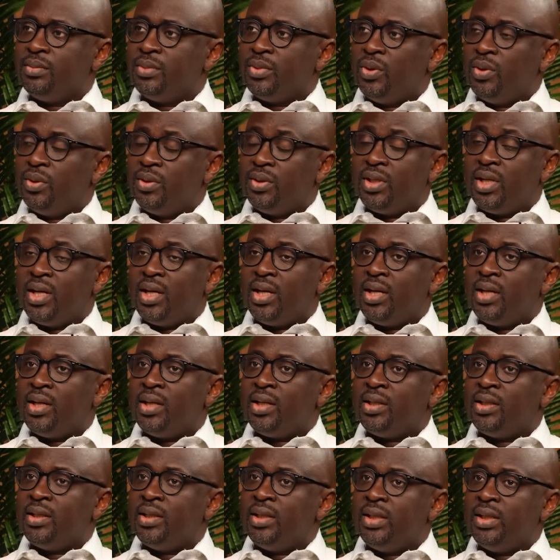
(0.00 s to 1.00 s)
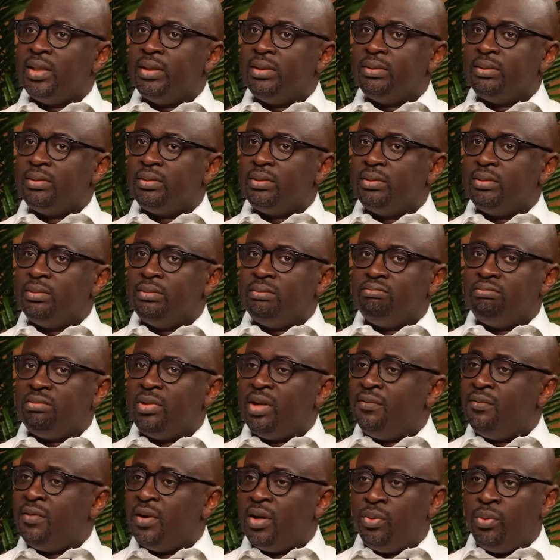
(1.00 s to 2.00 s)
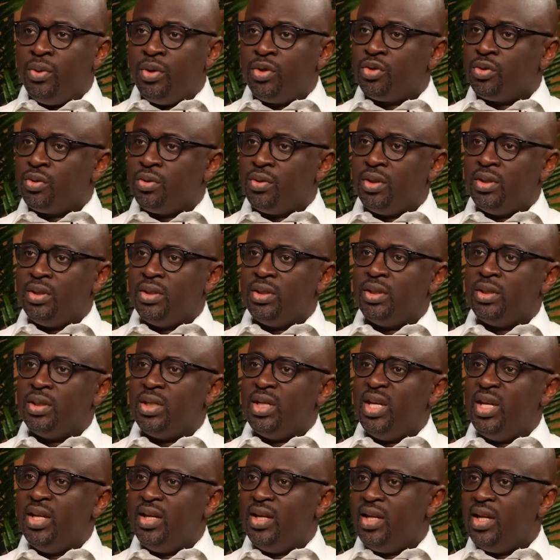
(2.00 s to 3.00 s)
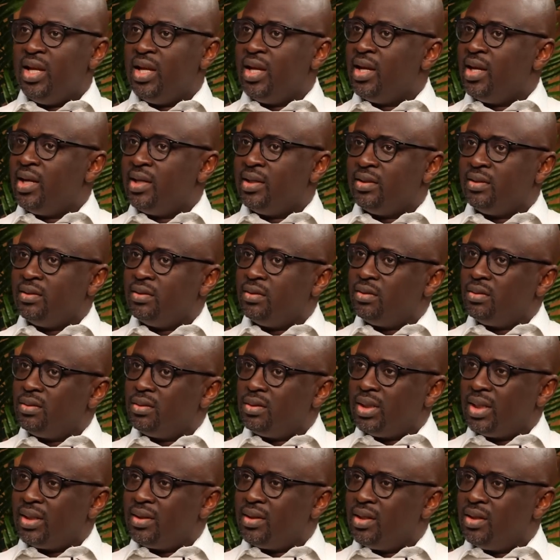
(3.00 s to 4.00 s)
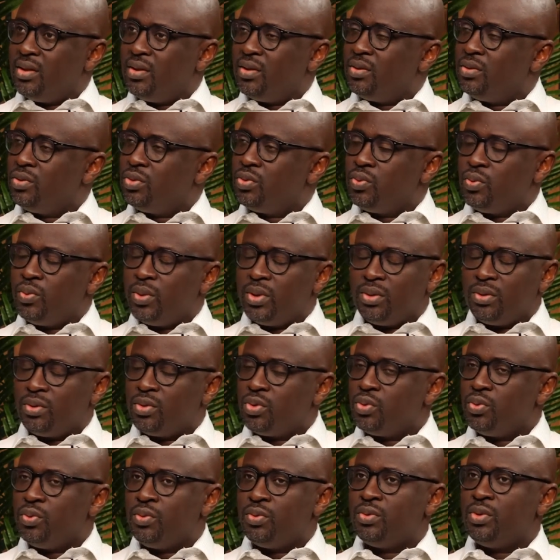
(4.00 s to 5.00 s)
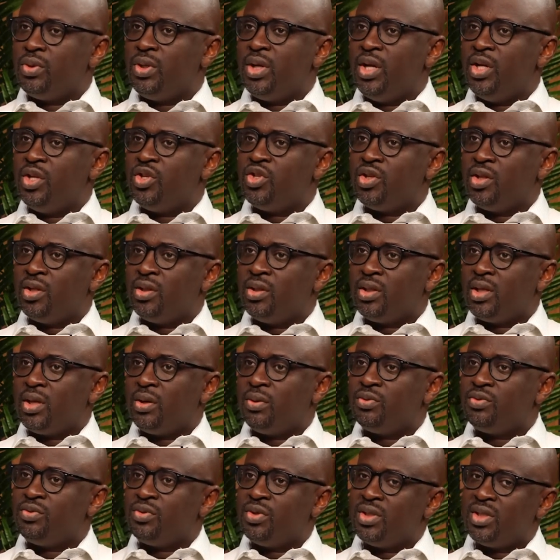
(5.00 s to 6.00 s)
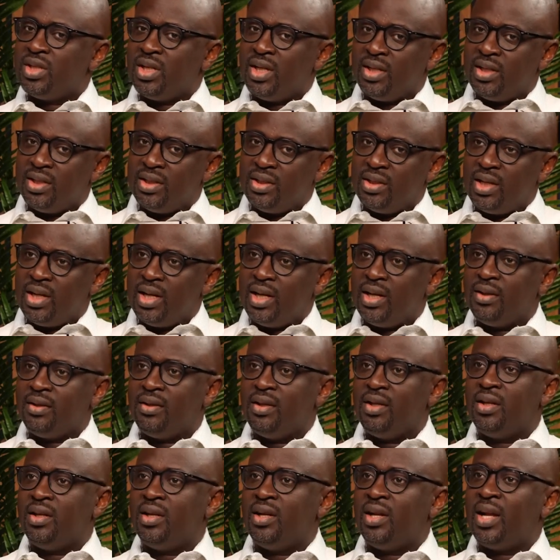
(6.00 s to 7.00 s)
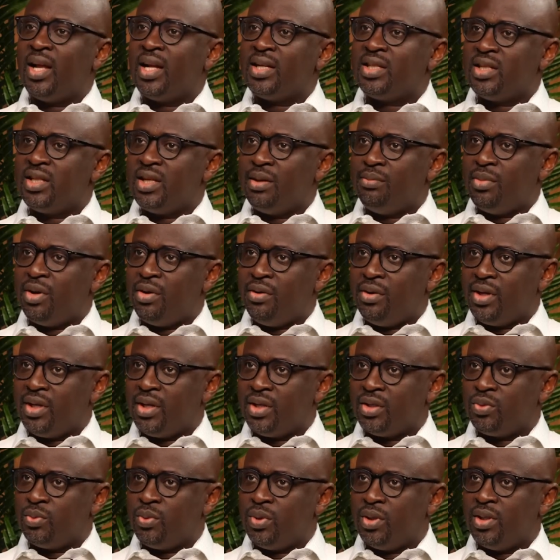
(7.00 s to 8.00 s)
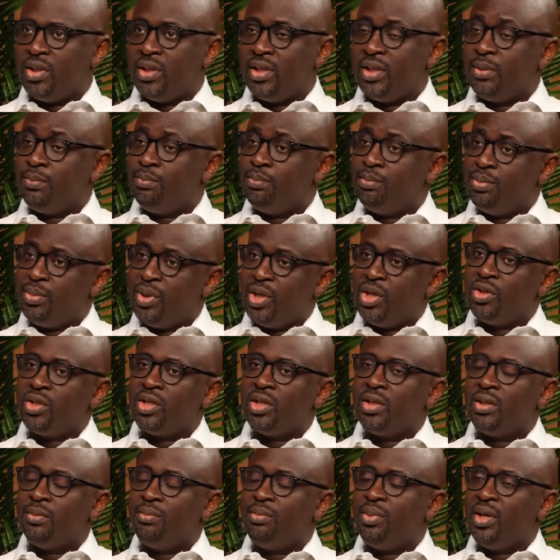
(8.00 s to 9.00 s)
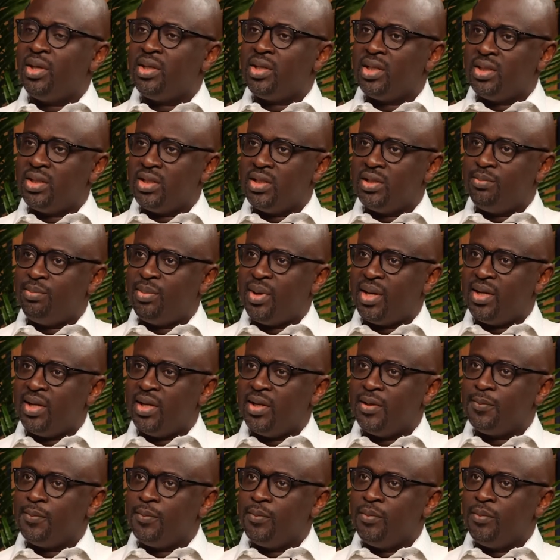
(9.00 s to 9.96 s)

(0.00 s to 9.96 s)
under evaluation in India and I think 1 or 2 Asian countries and I think in Latin America as well. The patent is pending.